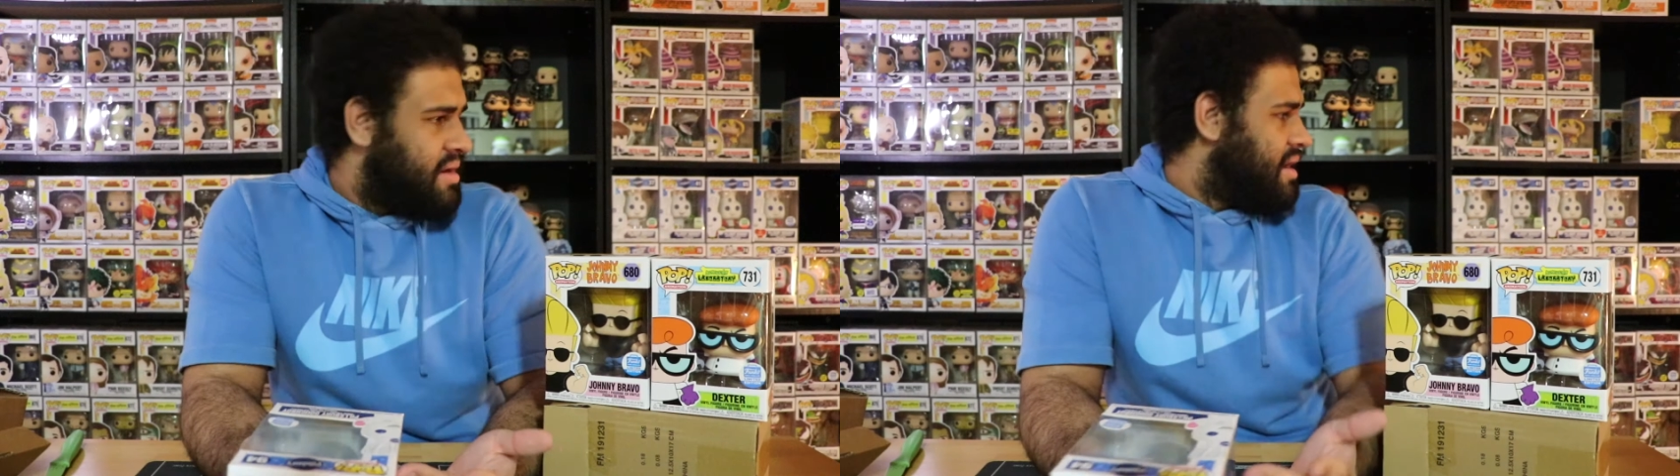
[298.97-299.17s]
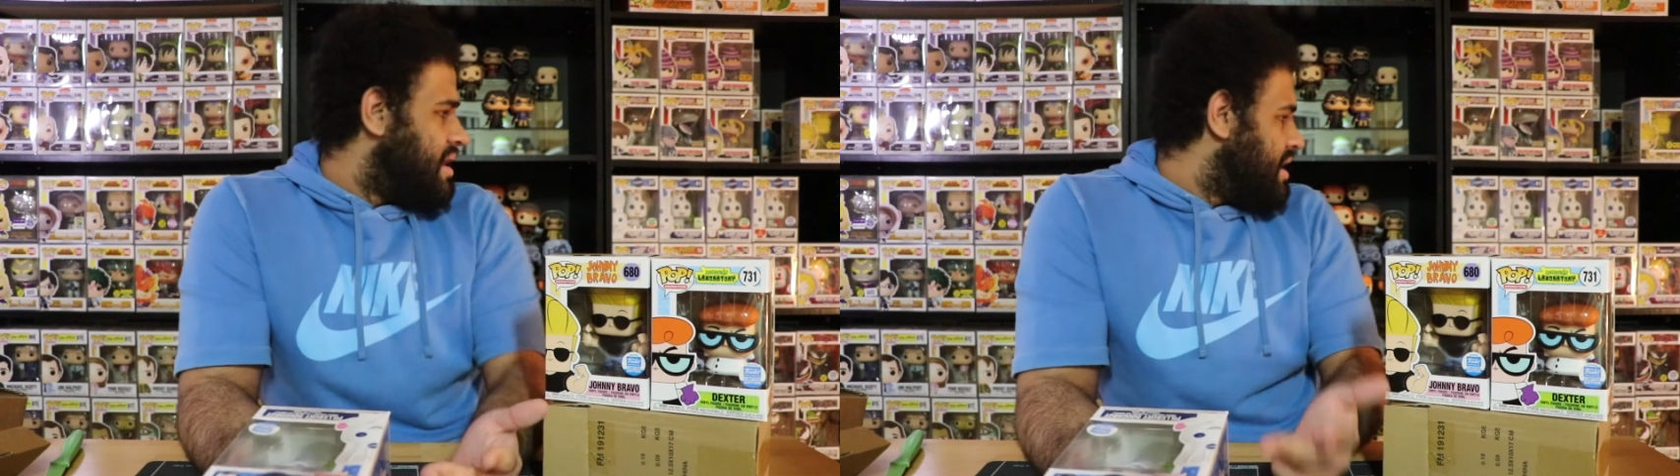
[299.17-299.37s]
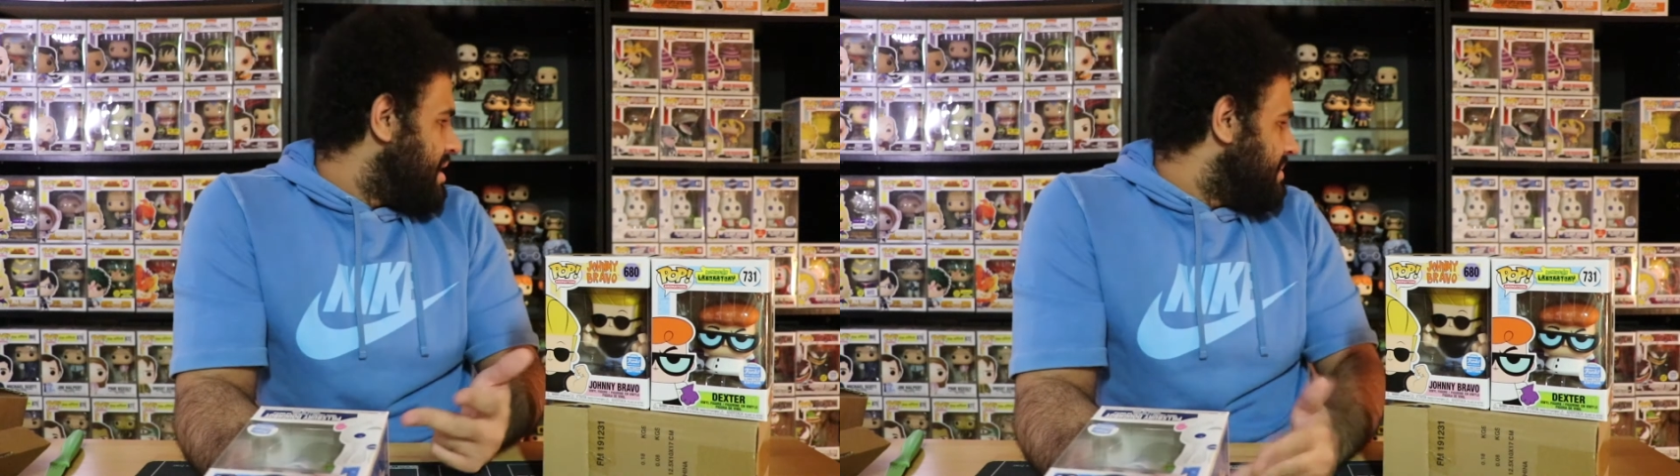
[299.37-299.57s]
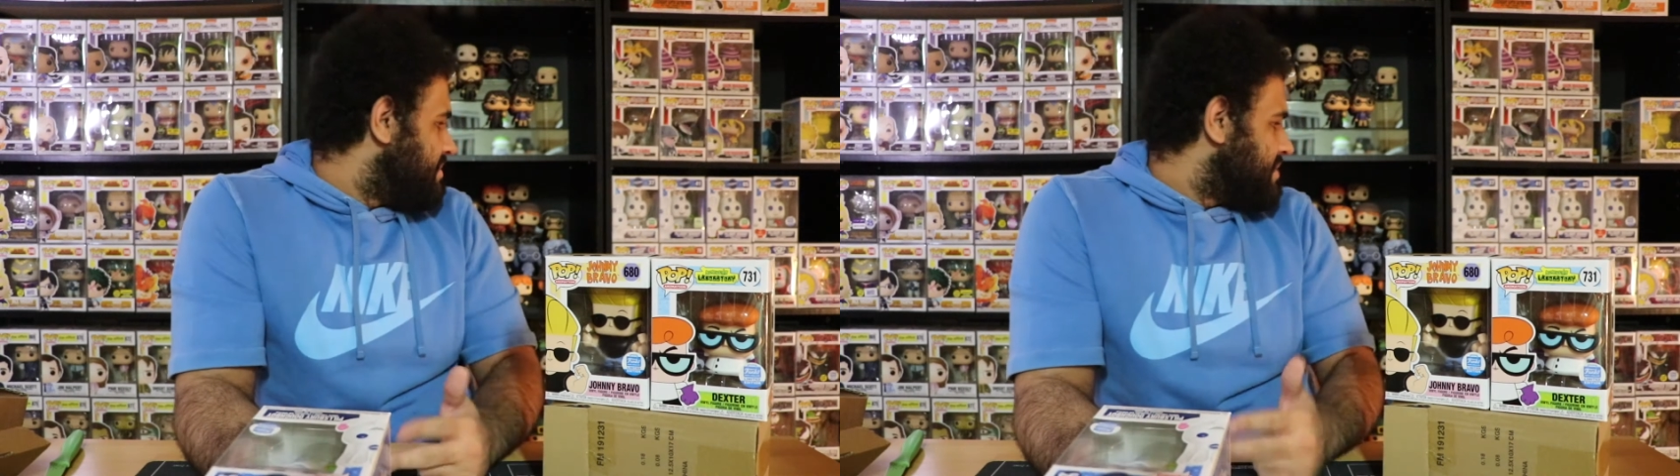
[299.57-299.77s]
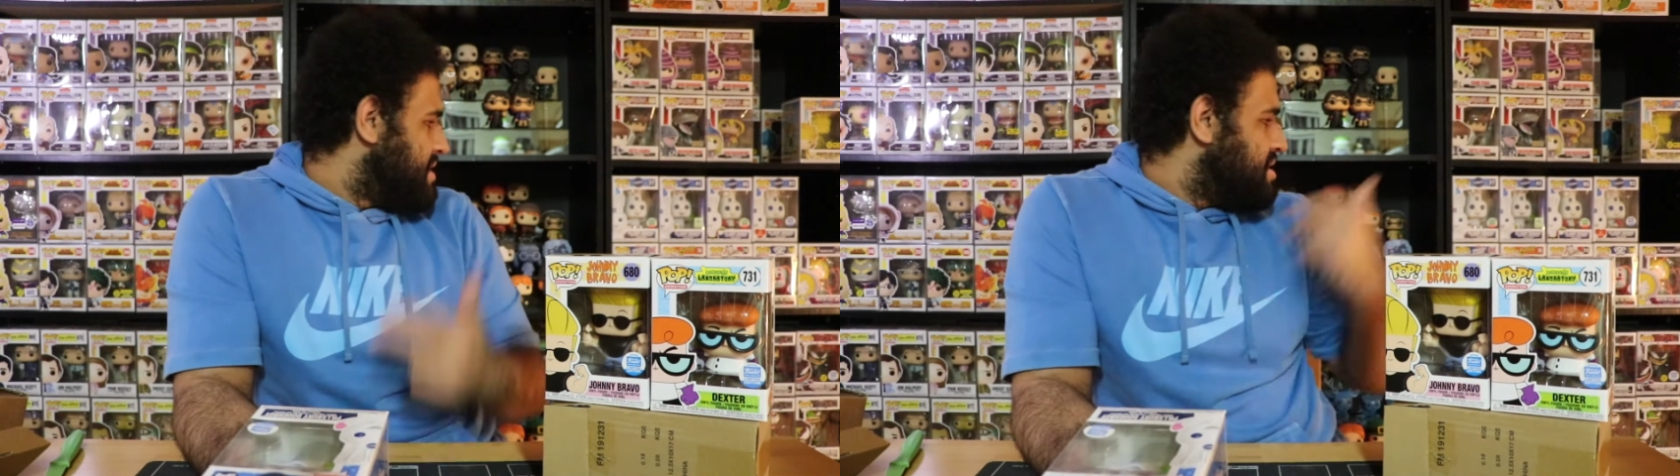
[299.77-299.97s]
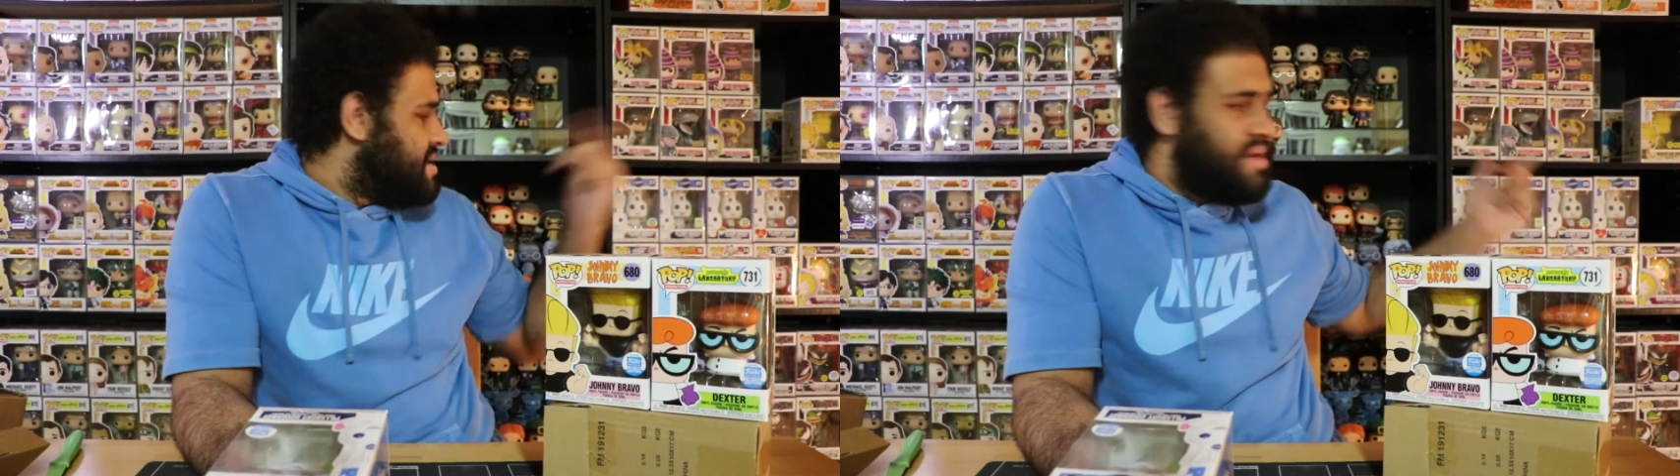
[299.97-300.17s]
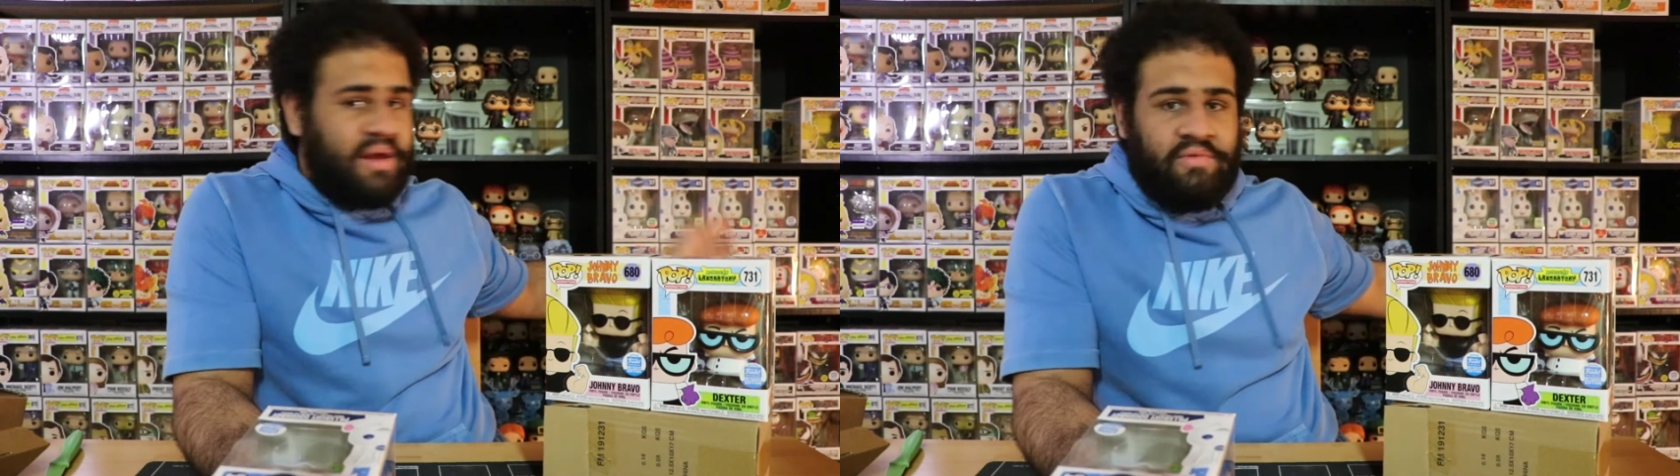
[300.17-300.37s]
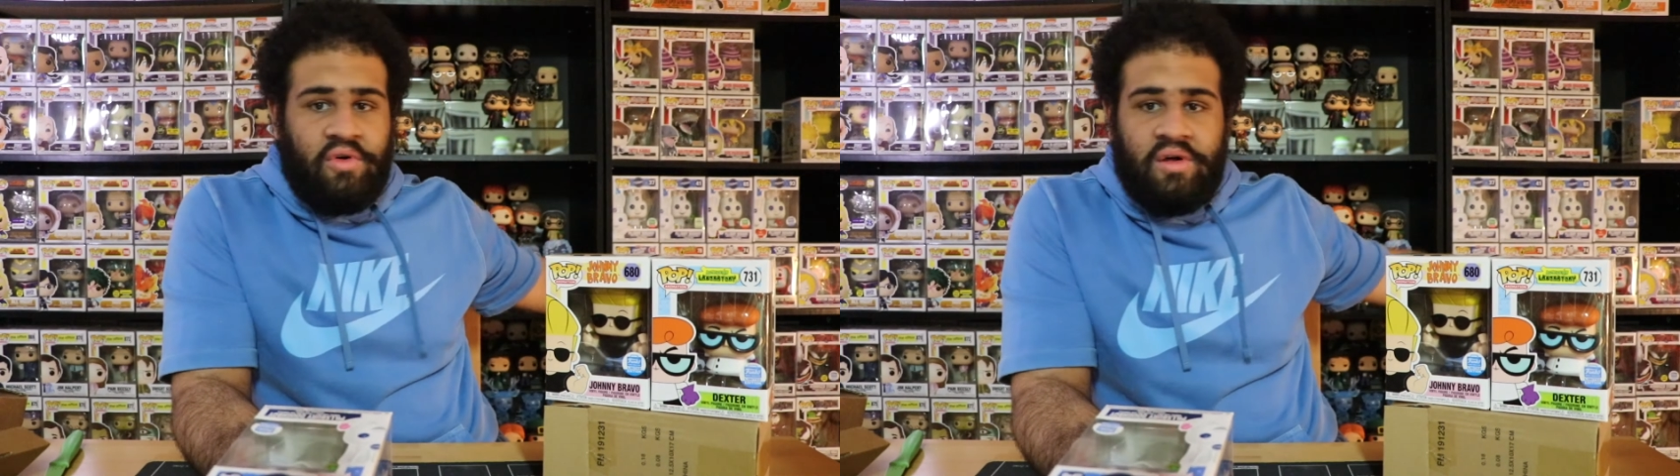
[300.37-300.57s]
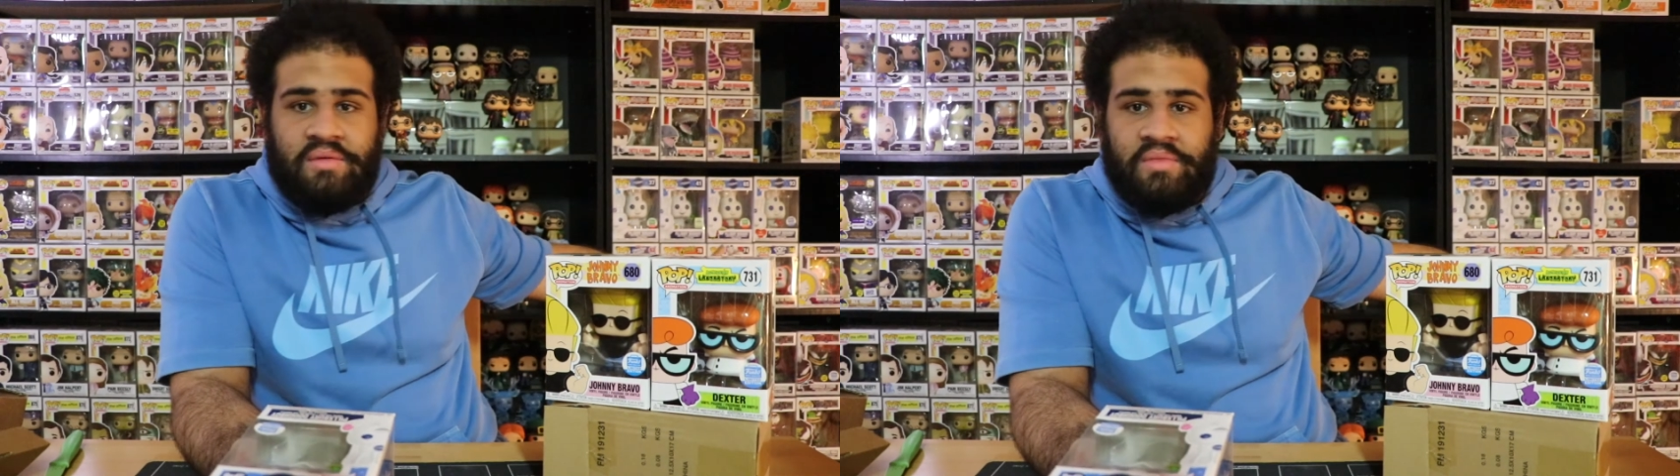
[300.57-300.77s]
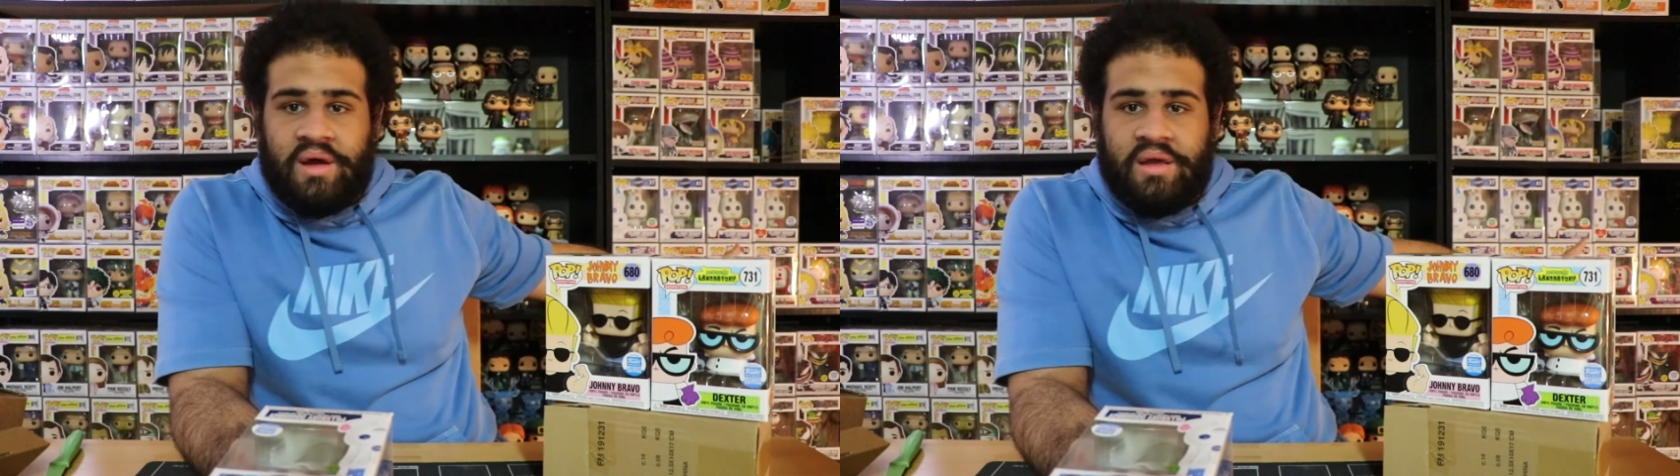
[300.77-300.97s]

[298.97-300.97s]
As you can see, you have all of them right